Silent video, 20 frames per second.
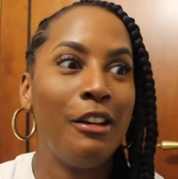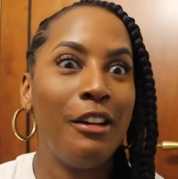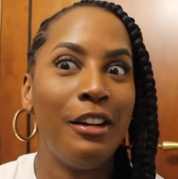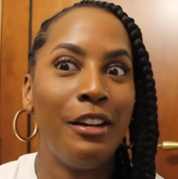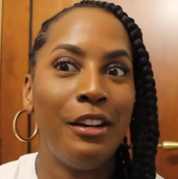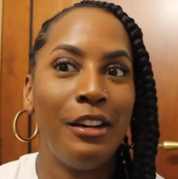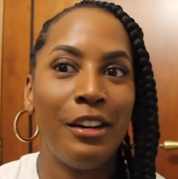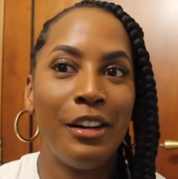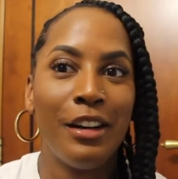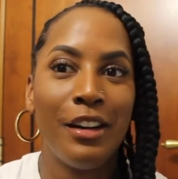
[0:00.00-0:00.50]

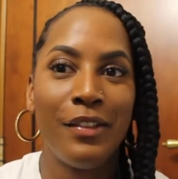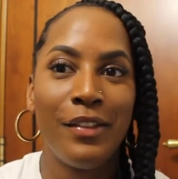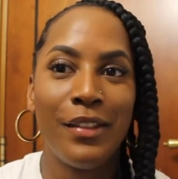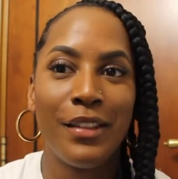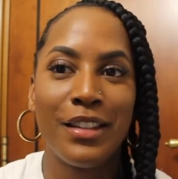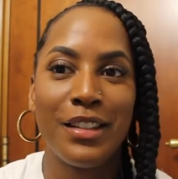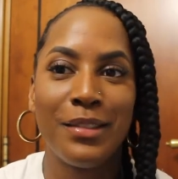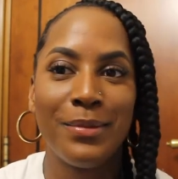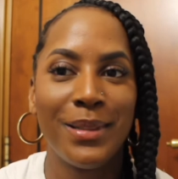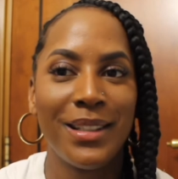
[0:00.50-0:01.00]

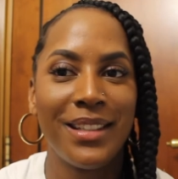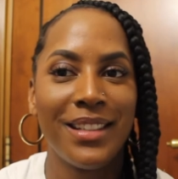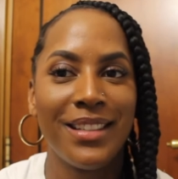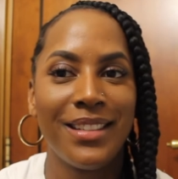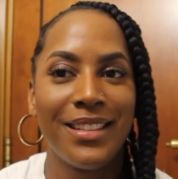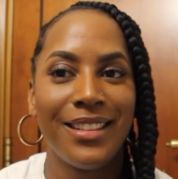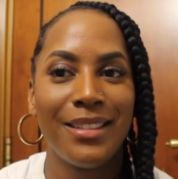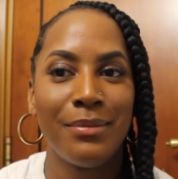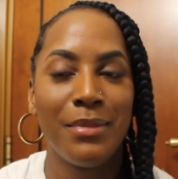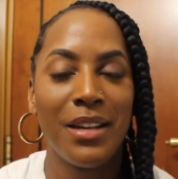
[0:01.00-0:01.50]
nervous,
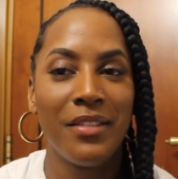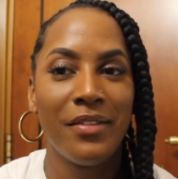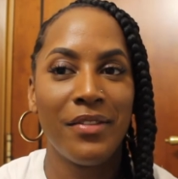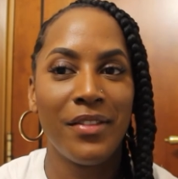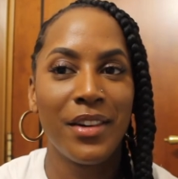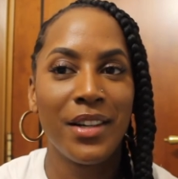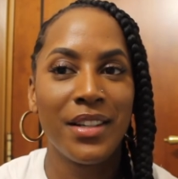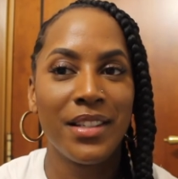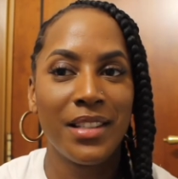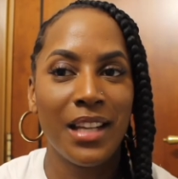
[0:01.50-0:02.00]
because it's my
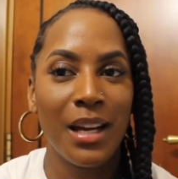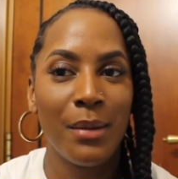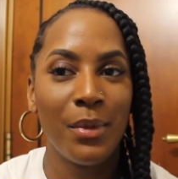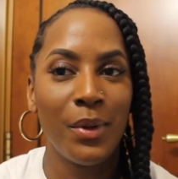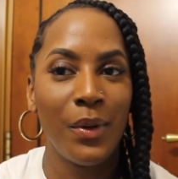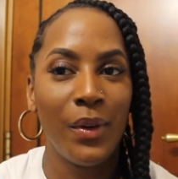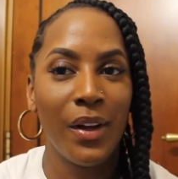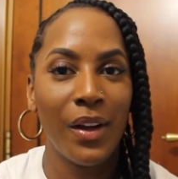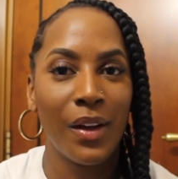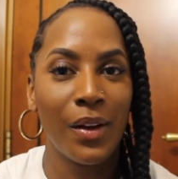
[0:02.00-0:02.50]
first time
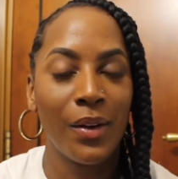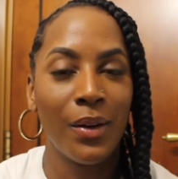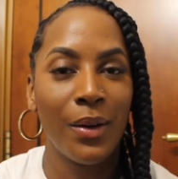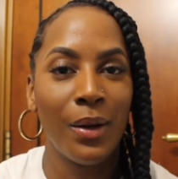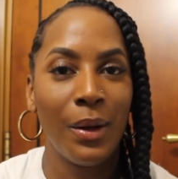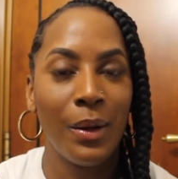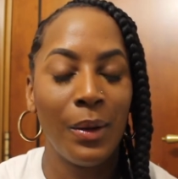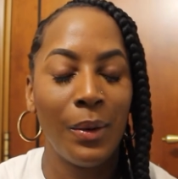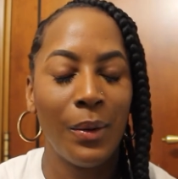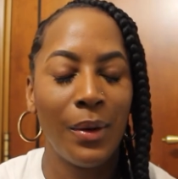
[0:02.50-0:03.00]
doing it
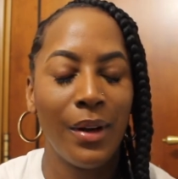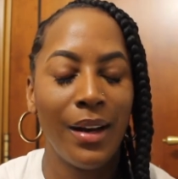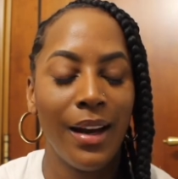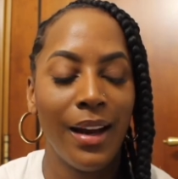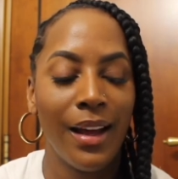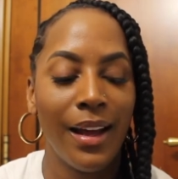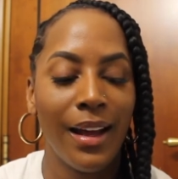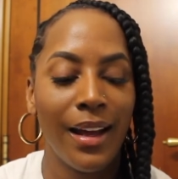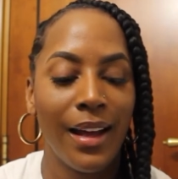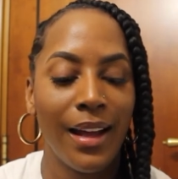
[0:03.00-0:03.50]
all
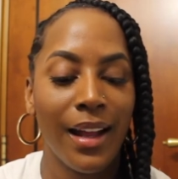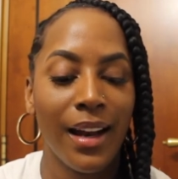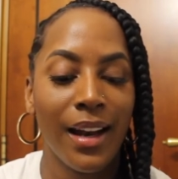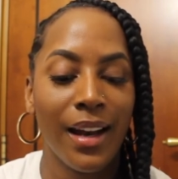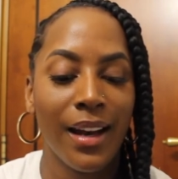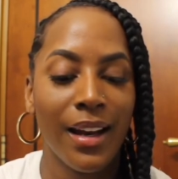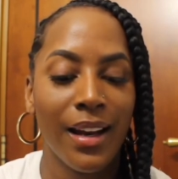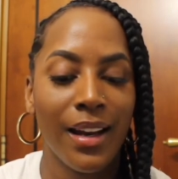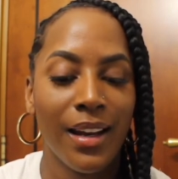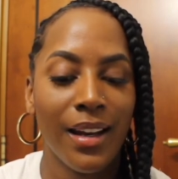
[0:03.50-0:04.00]
alone,
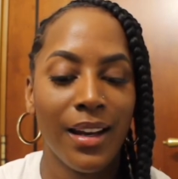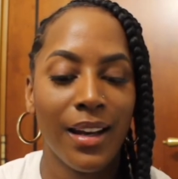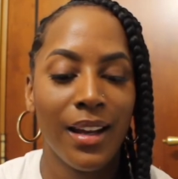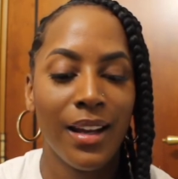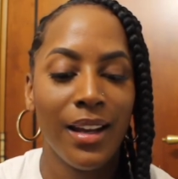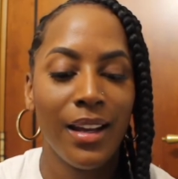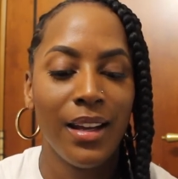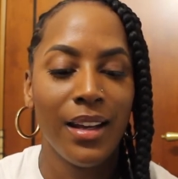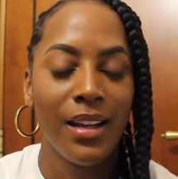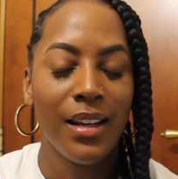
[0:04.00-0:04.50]
and
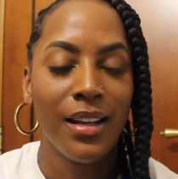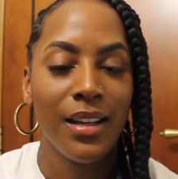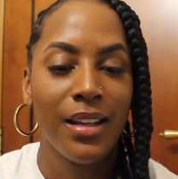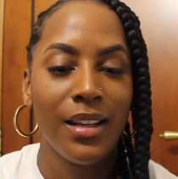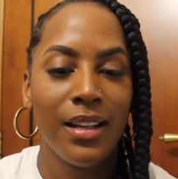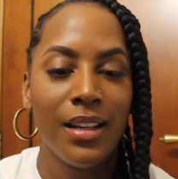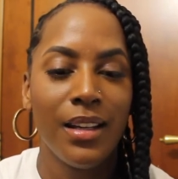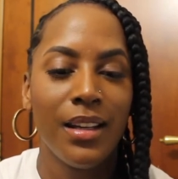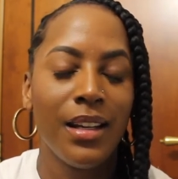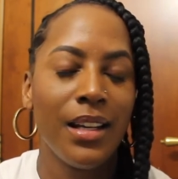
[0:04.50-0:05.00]

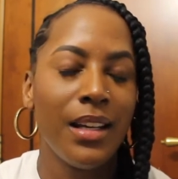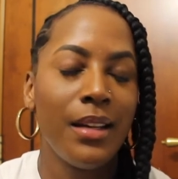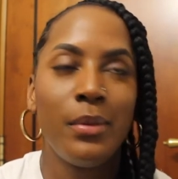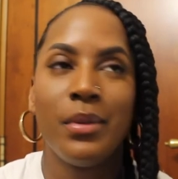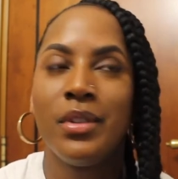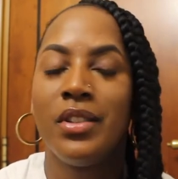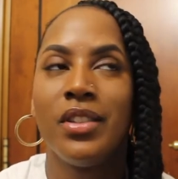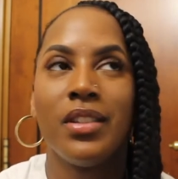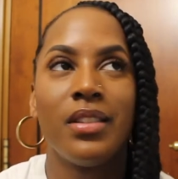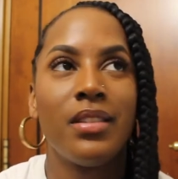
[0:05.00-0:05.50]
it
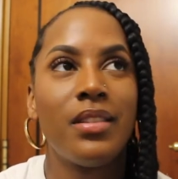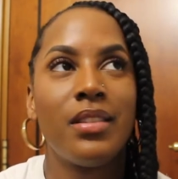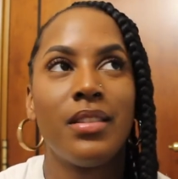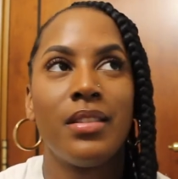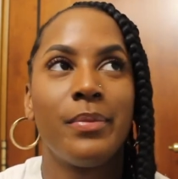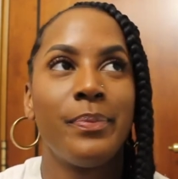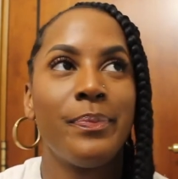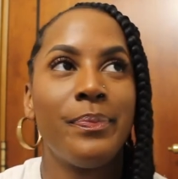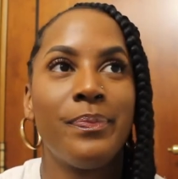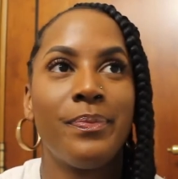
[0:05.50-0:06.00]
was
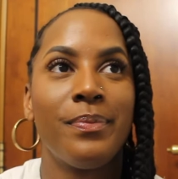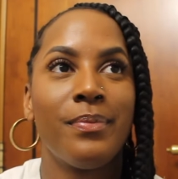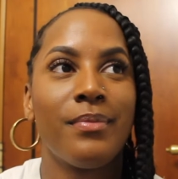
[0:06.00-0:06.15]
just